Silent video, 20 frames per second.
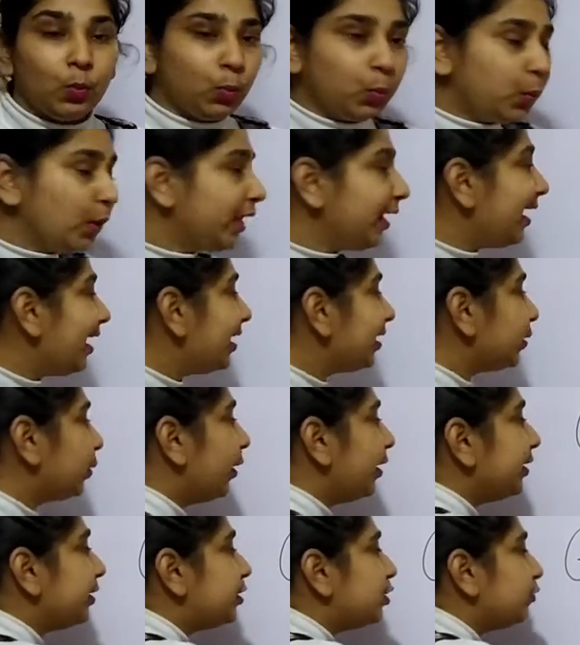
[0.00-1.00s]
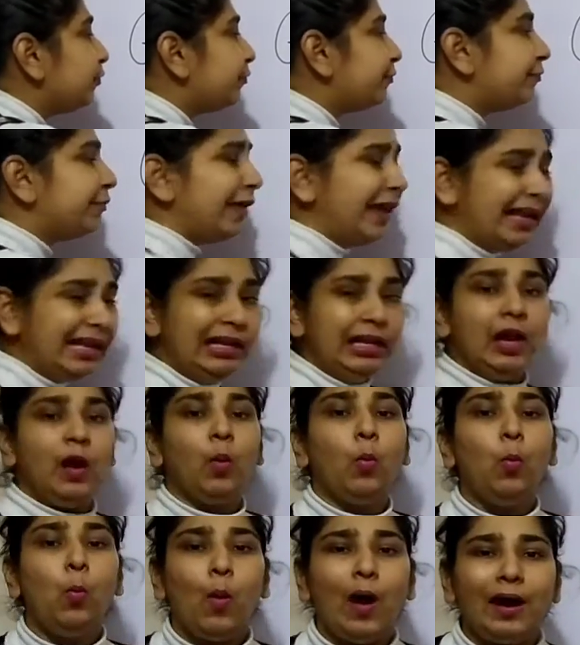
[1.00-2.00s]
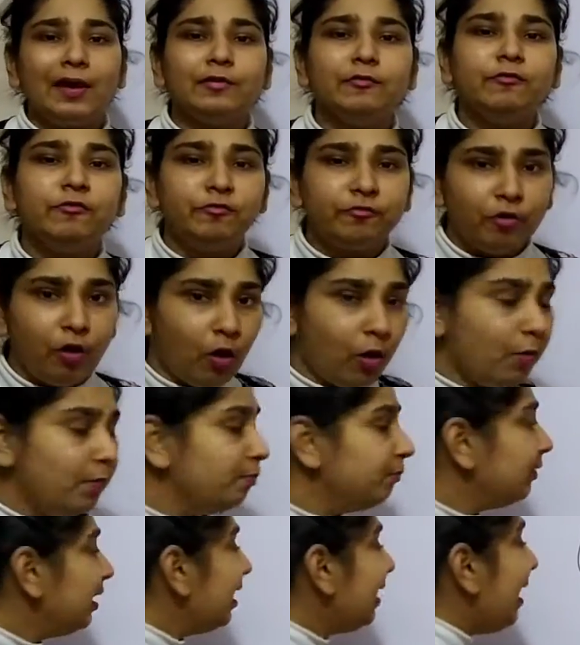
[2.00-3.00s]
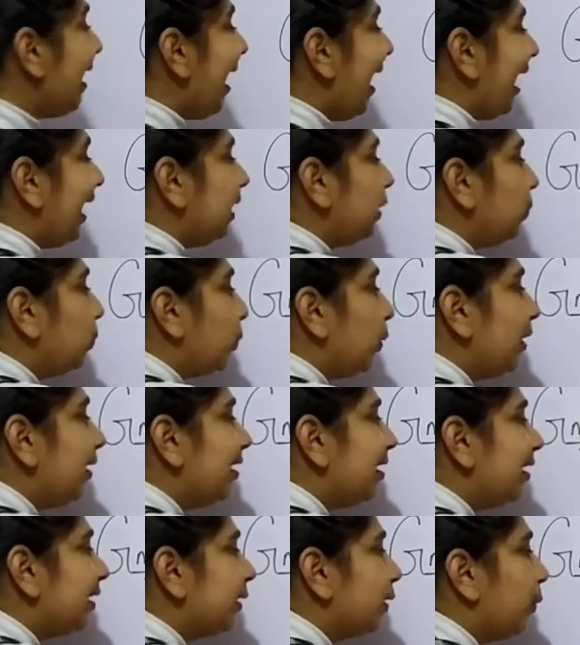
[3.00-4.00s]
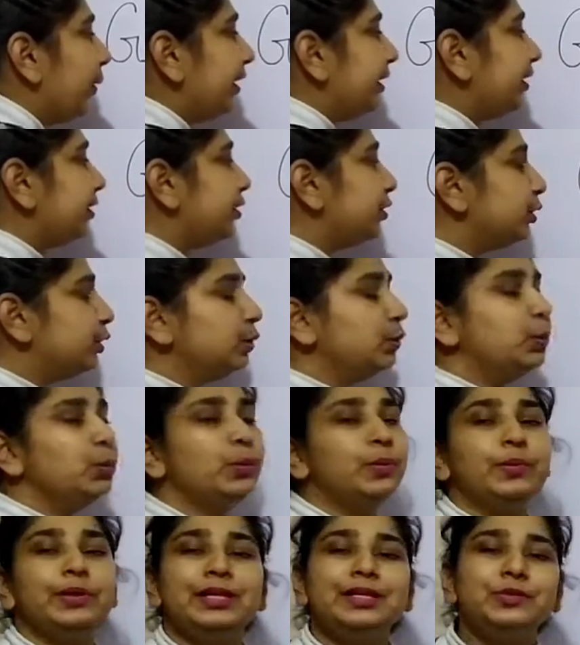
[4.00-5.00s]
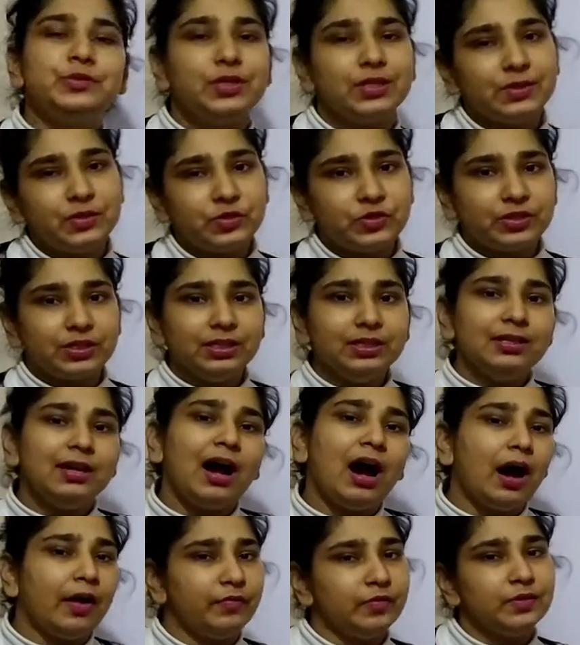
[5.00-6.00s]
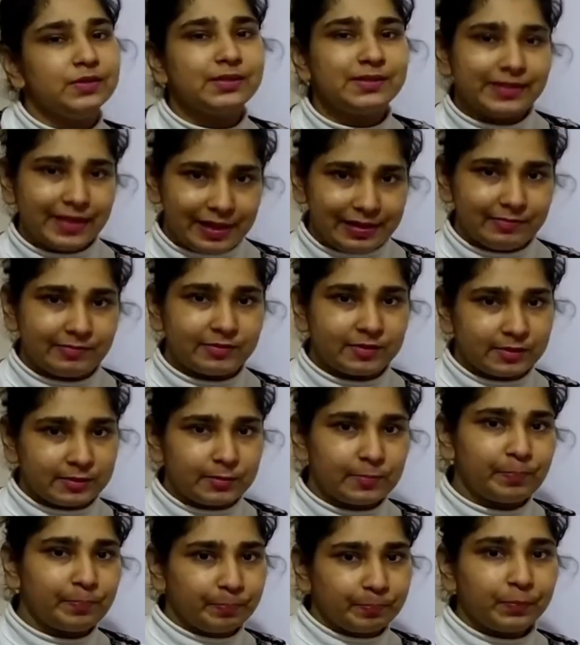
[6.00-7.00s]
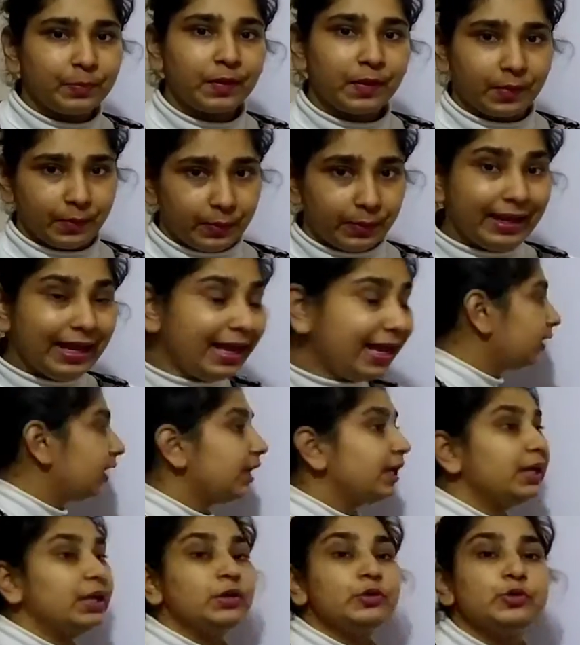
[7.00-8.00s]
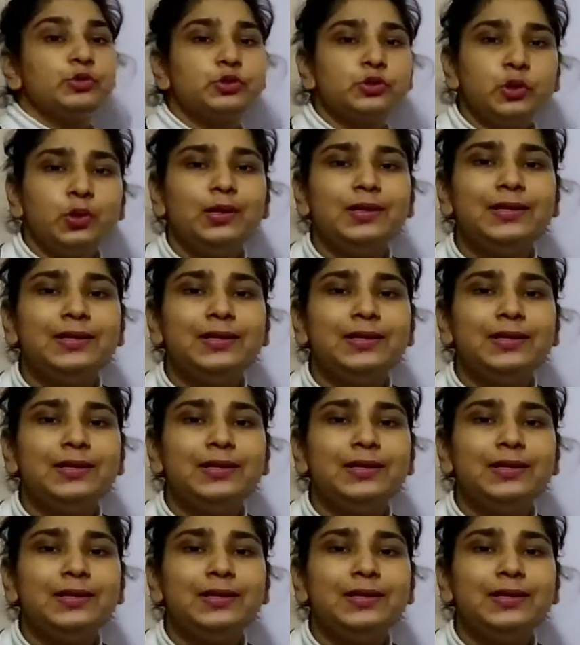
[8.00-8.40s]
We are going to fill one form and we are going to register ourselves. Okay, so